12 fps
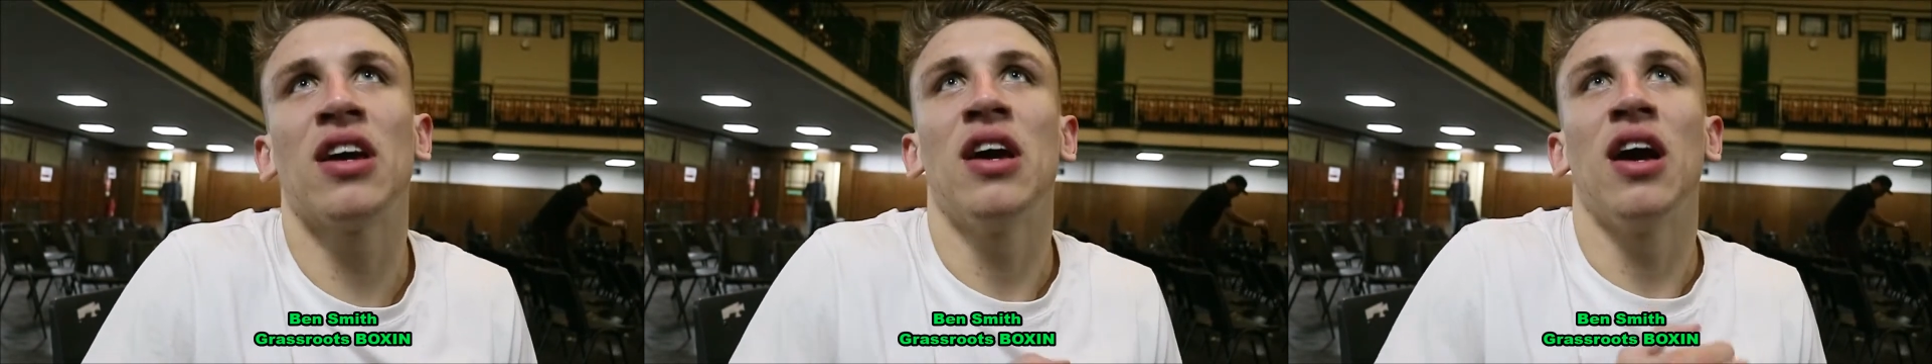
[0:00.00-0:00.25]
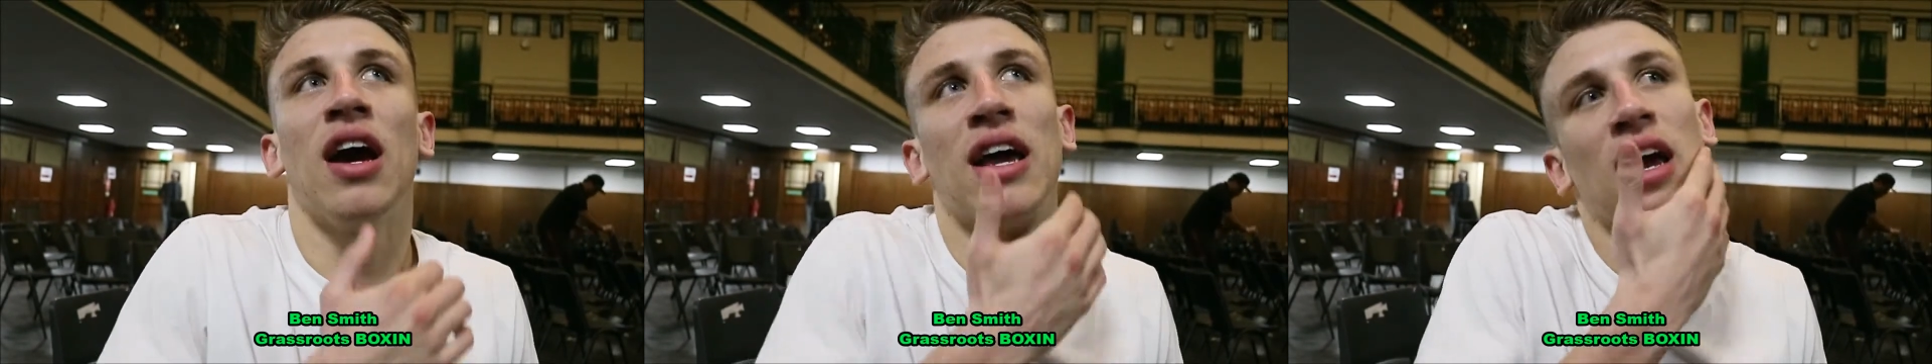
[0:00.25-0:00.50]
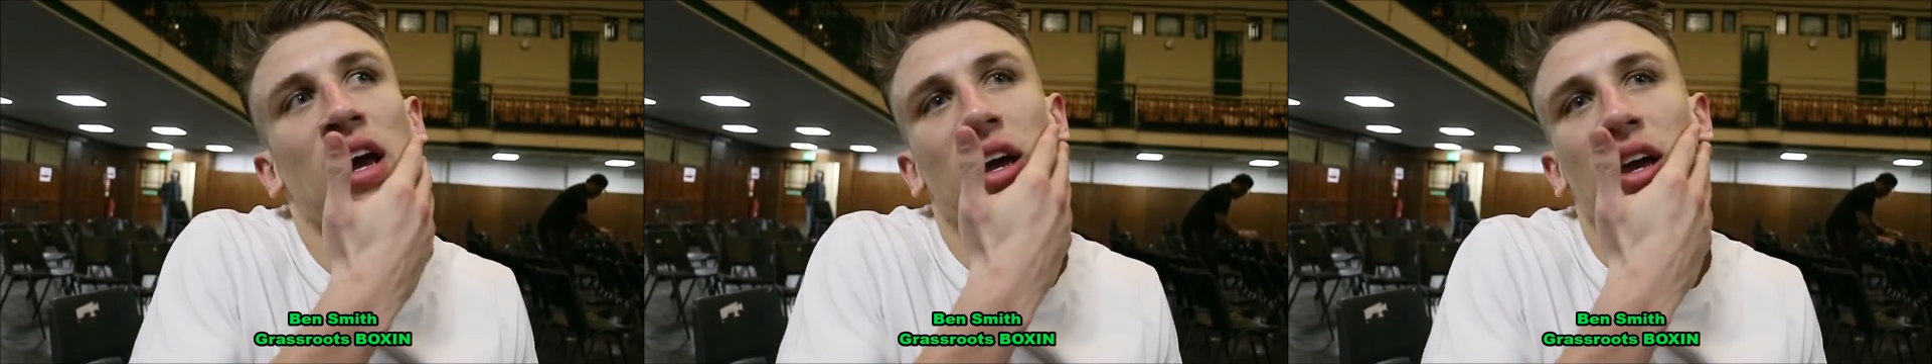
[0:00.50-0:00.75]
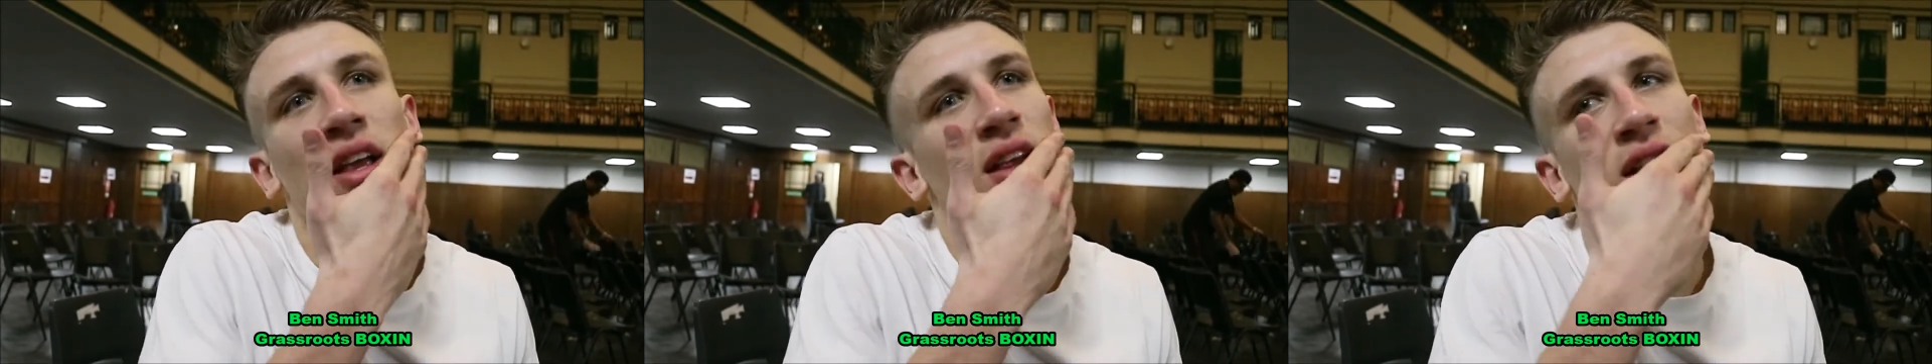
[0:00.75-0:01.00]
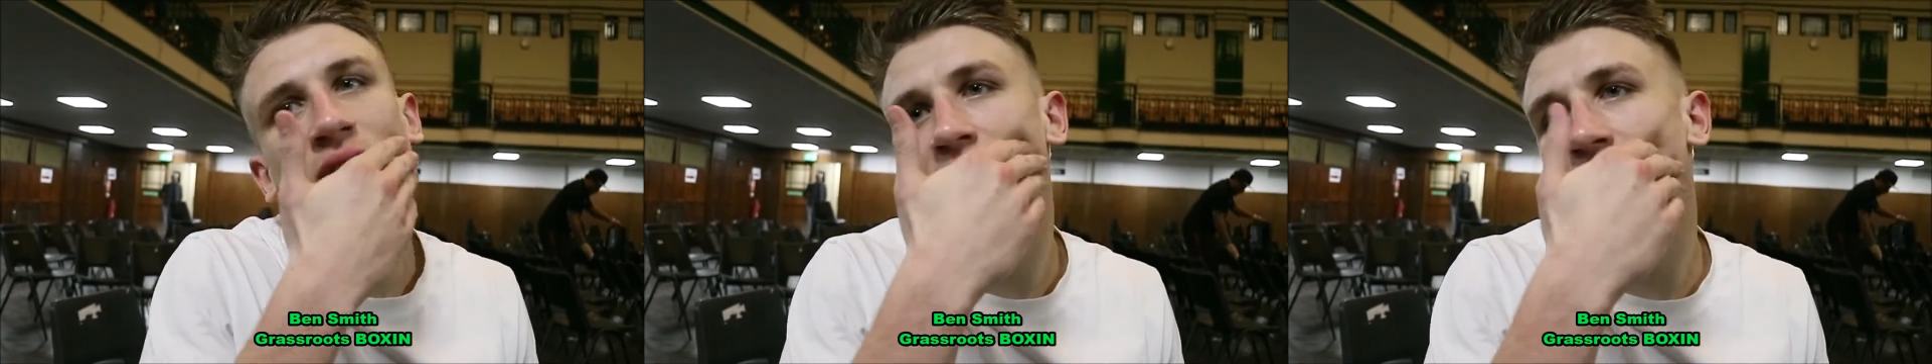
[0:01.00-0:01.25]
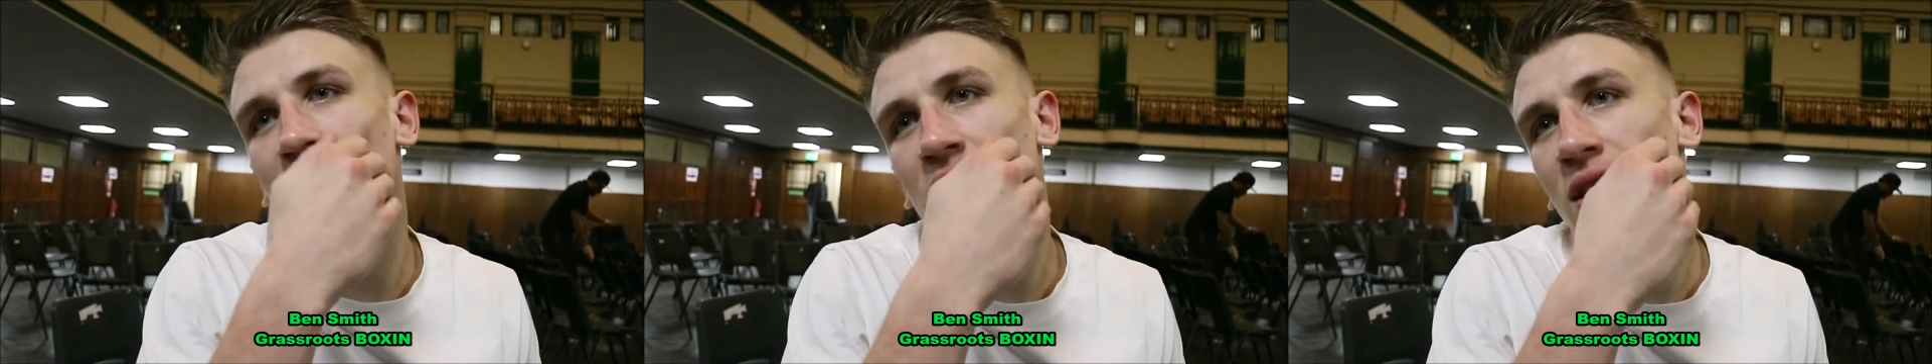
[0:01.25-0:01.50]

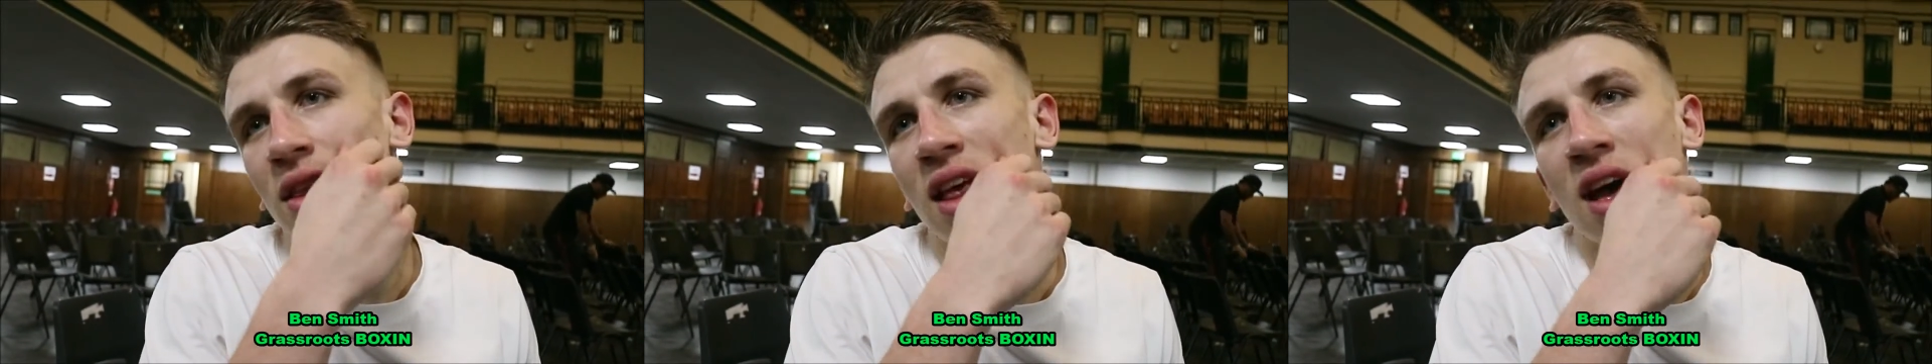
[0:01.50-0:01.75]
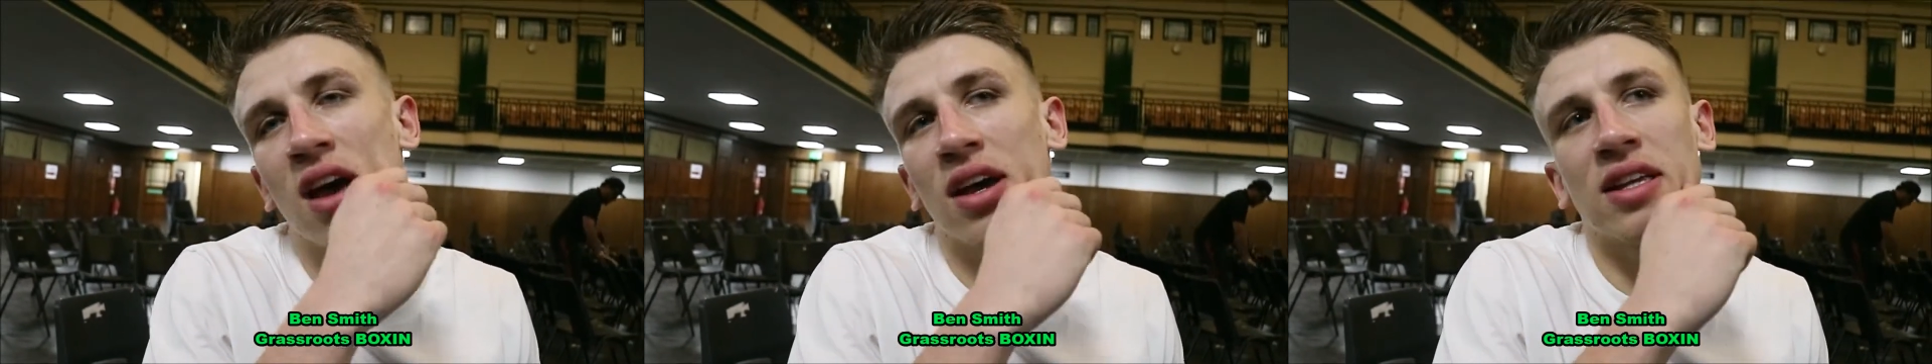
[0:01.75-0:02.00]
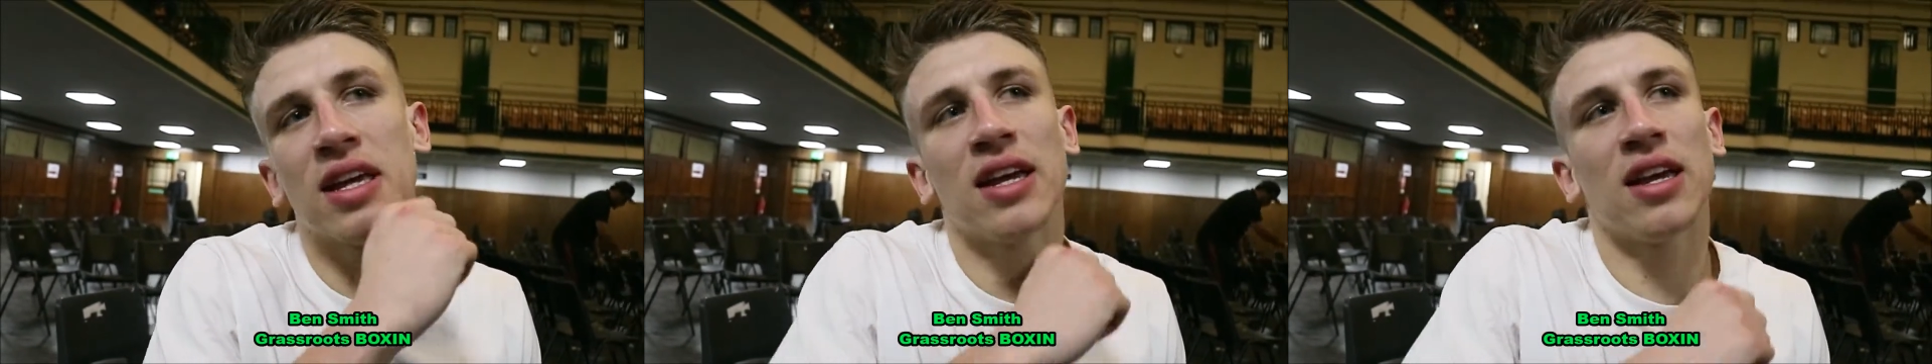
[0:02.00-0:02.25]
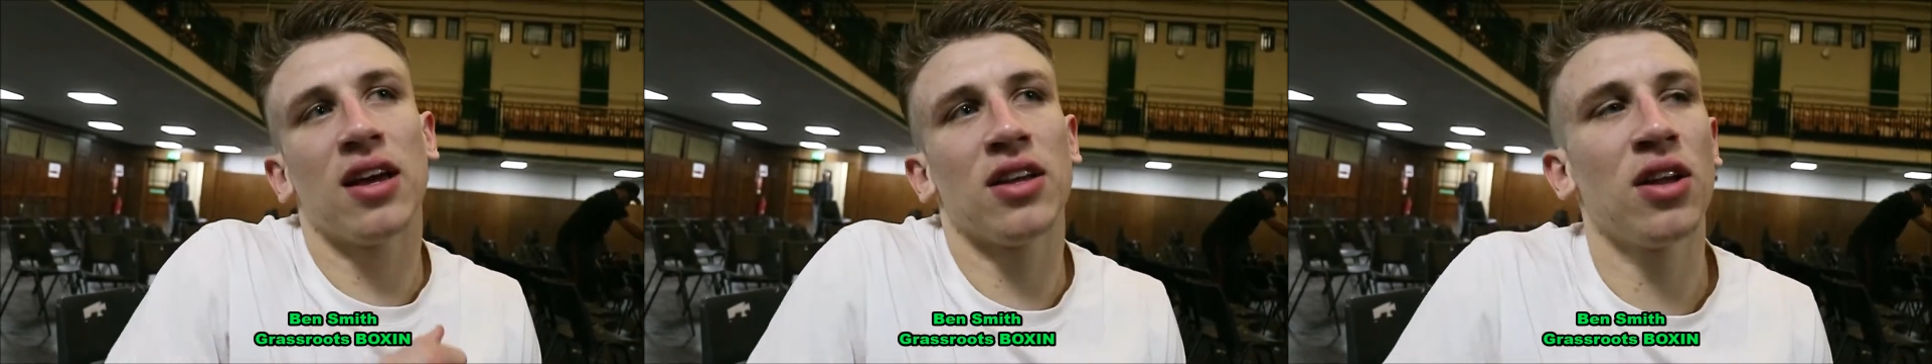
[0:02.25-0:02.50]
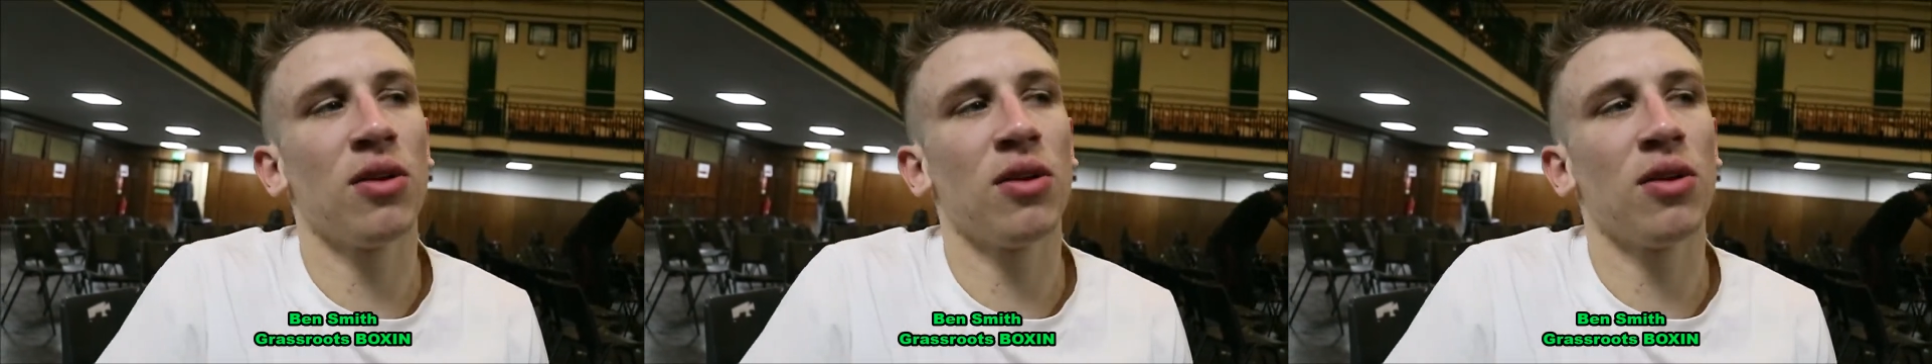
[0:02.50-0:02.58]
You